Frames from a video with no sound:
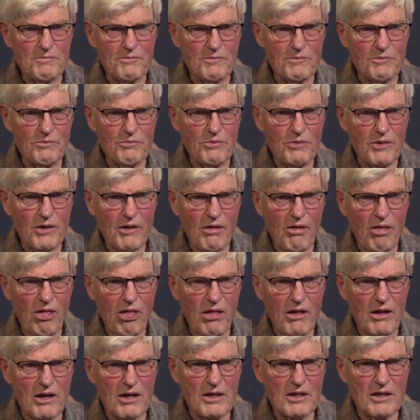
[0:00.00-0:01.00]
What is
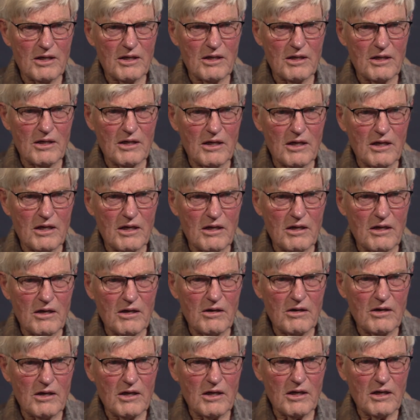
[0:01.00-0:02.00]
production
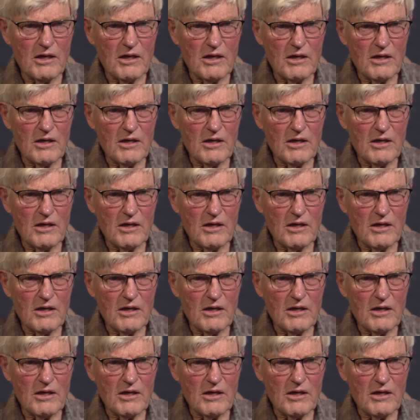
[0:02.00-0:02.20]
engineering then?